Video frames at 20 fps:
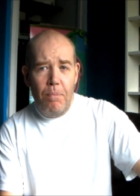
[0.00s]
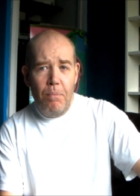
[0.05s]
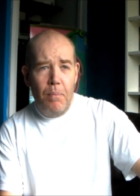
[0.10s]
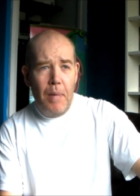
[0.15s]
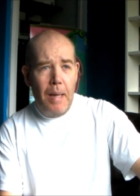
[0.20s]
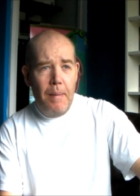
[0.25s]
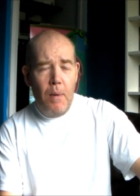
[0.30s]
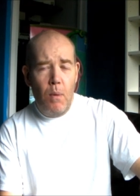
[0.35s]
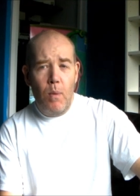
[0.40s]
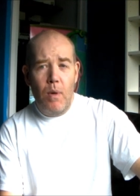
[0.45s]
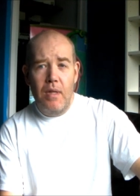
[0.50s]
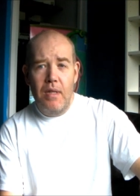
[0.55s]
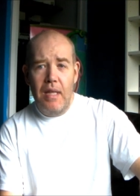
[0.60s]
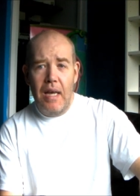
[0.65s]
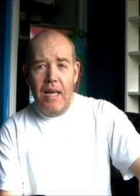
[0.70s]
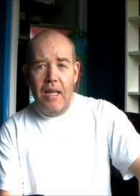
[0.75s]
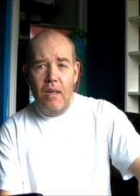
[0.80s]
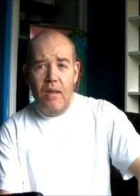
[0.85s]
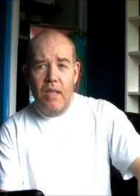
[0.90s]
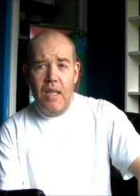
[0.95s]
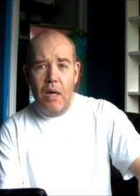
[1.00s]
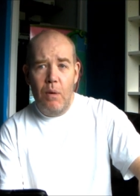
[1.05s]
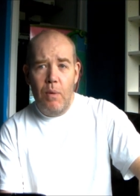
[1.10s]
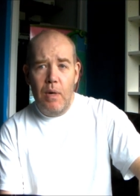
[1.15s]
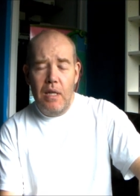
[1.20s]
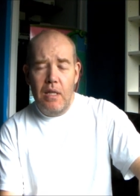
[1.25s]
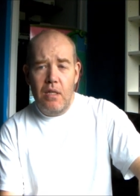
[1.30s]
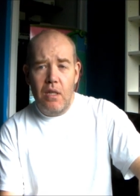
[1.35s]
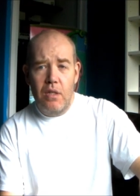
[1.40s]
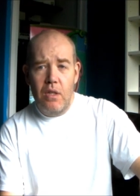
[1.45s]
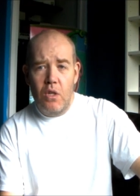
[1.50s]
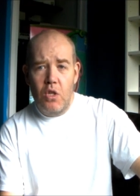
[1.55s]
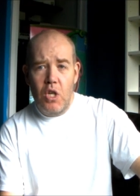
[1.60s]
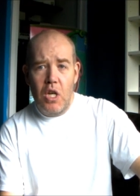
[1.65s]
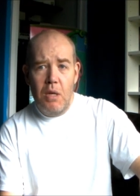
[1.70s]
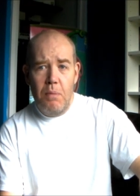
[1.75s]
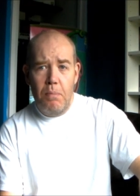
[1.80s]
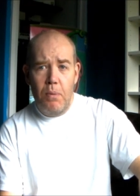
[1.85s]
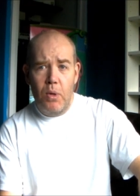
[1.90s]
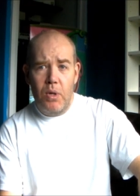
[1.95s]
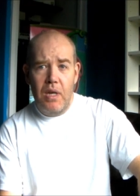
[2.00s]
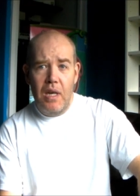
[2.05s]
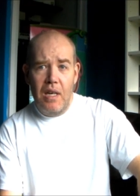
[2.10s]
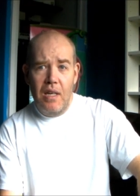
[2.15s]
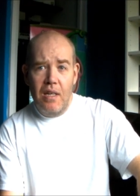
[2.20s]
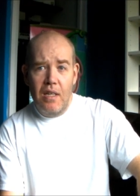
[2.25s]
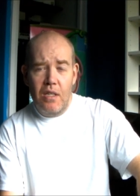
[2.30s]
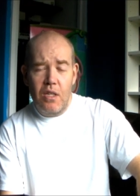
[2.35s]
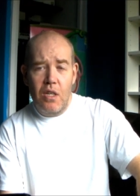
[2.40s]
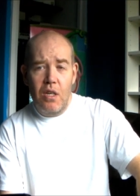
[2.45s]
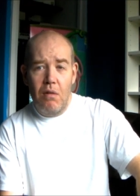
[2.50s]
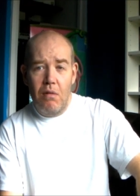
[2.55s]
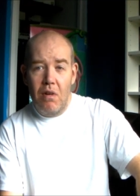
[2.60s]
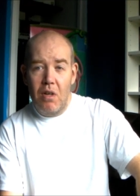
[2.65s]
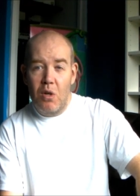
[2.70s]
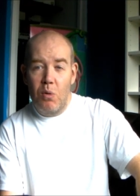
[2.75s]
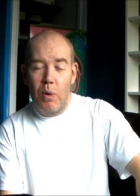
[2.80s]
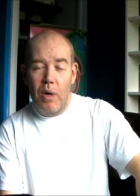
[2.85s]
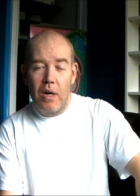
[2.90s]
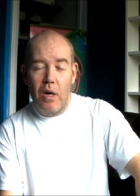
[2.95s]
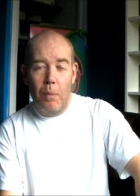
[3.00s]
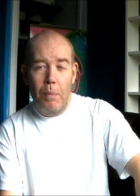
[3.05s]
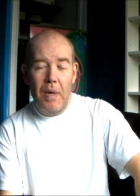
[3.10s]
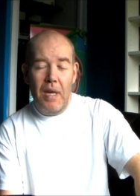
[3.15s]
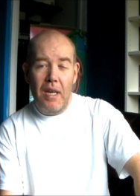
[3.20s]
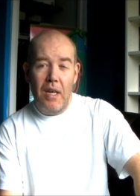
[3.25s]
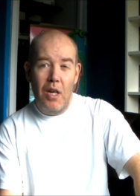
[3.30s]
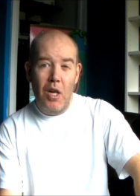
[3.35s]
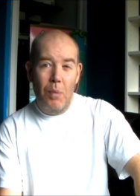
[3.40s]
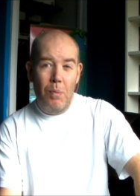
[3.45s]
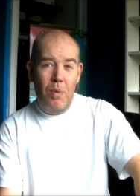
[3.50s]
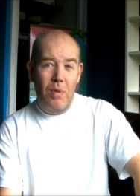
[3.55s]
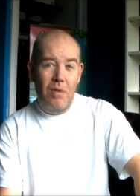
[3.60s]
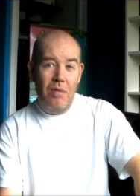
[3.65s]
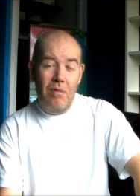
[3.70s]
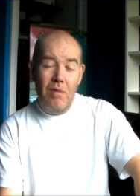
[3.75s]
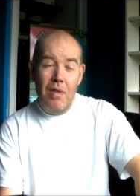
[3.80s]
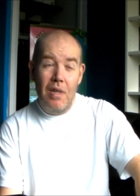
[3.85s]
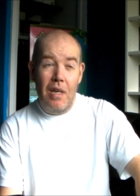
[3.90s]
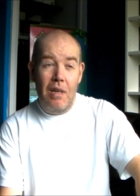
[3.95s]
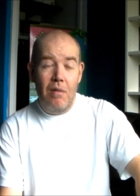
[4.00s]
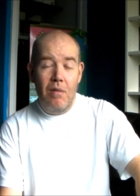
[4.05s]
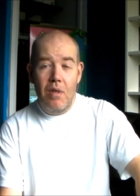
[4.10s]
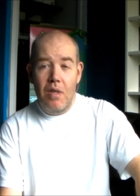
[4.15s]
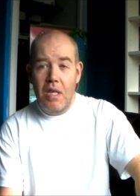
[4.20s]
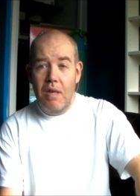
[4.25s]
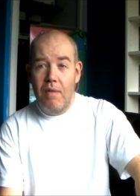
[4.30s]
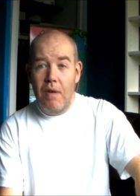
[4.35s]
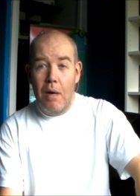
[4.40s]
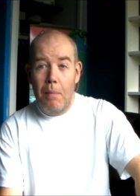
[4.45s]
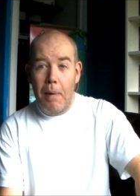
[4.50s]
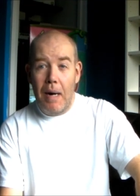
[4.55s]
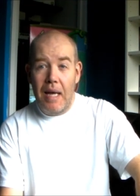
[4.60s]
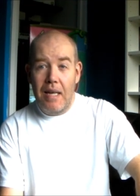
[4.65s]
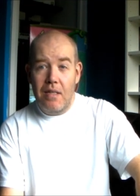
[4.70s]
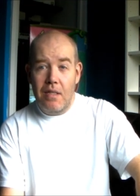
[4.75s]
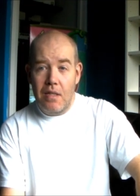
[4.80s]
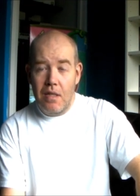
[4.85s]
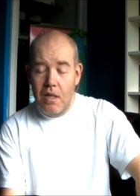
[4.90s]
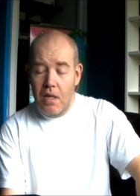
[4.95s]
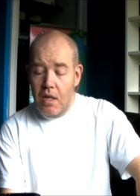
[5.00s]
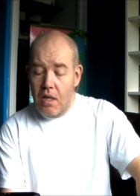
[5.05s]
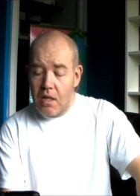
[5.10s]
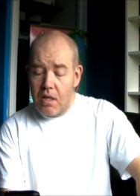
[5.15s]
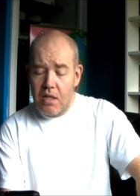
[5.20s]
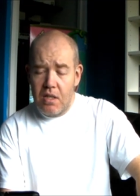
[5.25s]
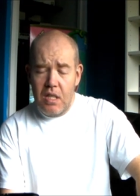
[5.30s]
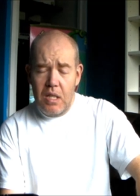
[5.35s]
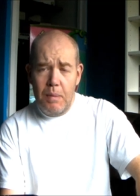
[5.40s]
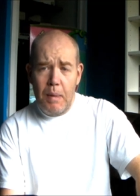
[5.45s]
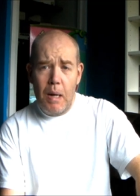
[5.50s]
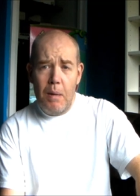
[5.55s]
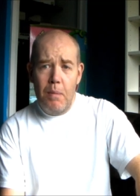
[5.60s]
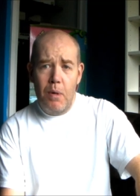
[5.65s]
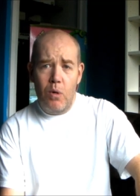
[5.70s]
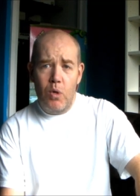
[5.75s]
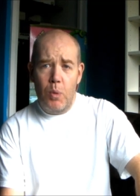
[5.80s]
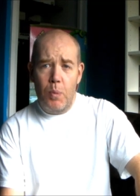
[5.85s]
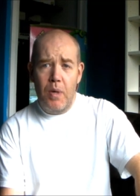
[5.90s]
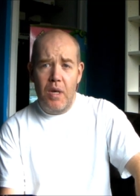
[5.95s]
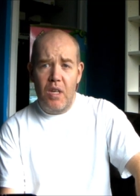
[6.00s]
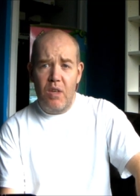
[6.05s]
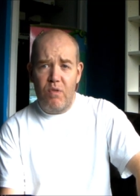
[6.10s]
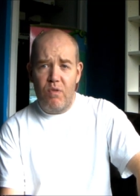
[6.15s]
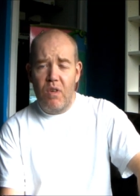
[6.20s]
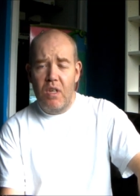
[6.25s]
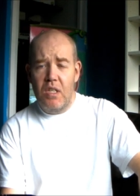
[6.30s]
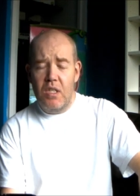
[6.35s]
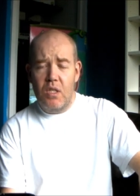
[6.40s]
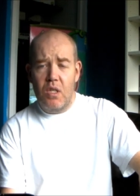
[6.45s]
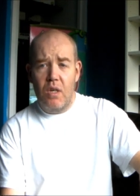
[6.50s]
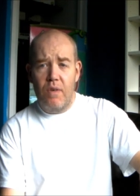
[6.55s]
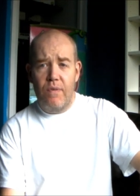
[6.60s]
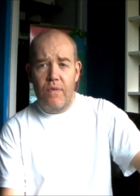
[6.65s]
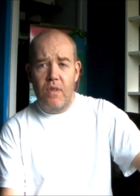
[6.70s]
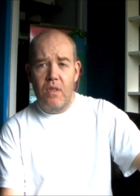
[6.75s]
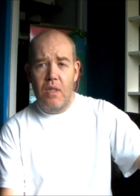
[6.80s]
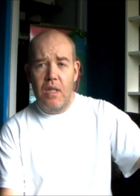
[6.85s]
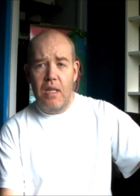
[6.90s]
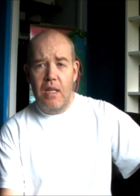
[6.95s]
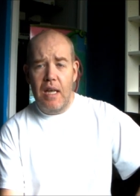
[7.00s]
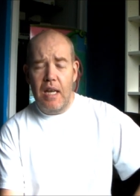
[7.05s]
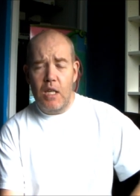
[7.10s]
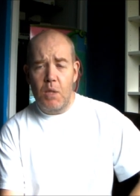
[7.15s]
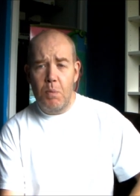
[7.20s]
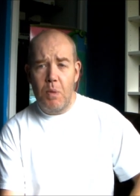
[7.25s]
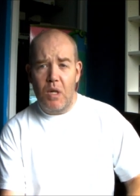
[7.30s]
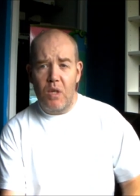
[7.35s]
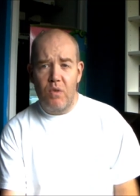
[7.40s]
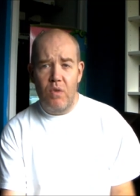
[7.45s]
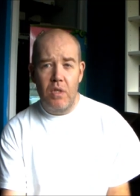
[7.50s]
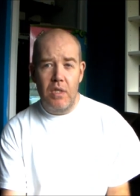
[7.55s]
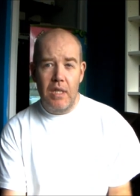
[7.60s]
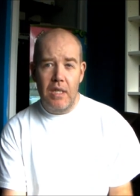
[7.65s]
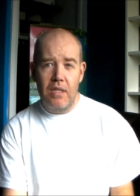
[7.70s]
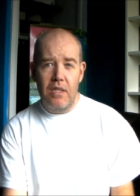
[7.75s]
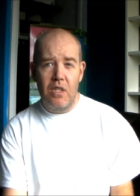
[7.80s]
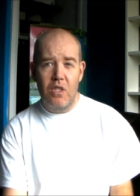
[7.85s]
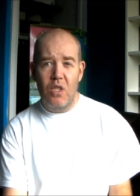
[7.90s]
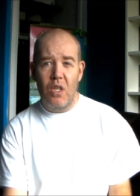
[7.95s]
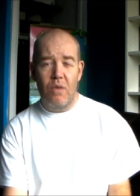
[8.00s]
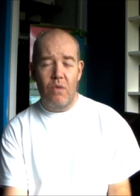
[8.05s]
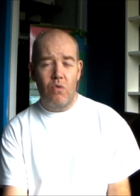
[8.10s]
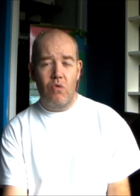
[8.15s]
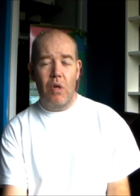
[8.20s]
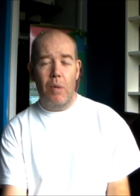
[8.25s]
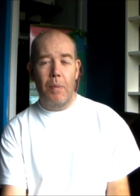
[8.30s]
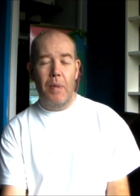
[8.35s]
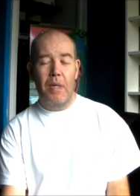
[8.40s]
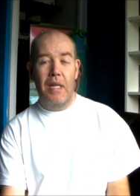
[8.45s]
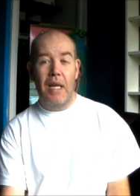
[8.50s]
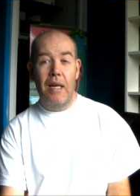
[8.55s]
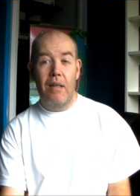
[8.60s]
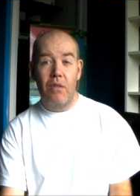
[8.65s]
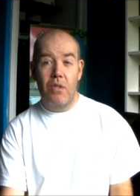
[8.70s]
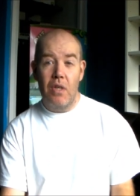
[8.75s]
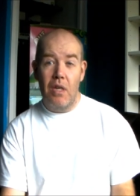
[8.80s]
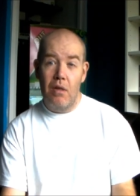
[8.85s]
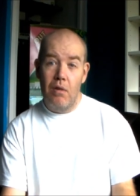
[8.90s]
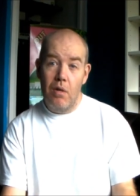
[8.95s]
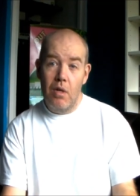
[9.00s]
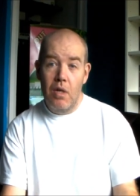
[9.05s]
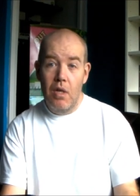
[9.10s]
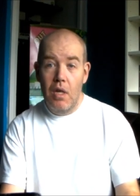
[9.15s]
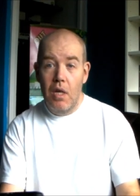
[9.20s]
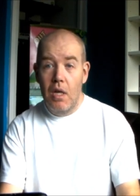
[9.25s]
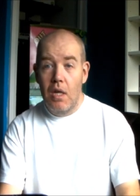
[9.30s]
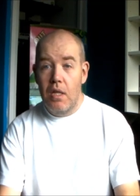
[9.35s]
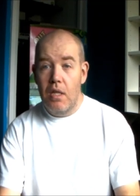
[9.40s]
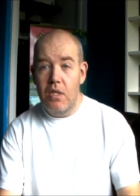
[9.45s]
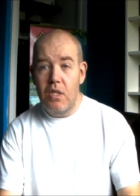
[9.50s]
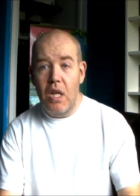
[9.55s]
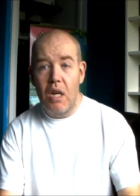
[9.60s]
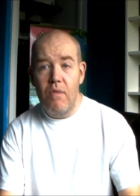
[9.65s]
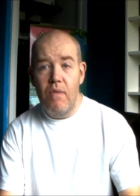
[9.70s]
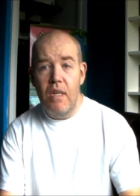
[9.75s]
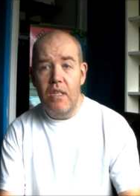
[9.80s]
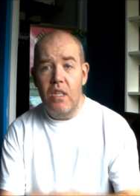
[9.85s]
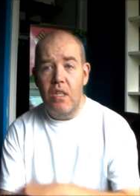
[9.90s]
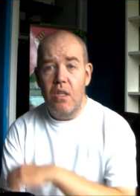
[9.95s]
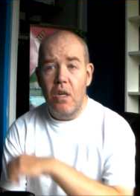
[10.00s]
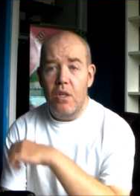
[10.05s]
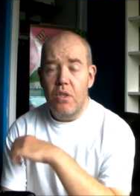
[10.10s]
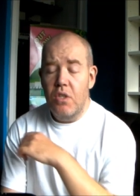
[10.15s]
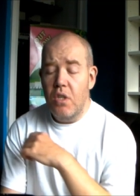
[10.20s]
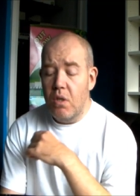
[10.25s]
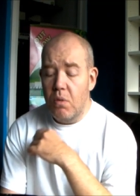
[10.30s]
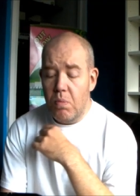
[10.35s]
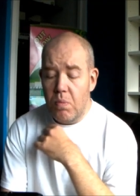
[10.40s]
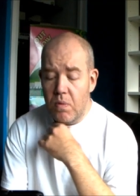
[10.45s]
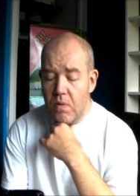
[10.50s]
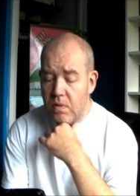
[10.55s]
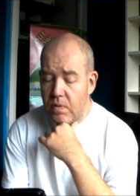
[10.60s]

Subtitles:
Maybe one day, you know, when it's on the cheap bucket and it's a couple of quid, I'll pick it up and, you know, give it a blast. Because at the moment all the PS3 stuff and the Xbox 360 stuff's dropping down, so there's no reason not to.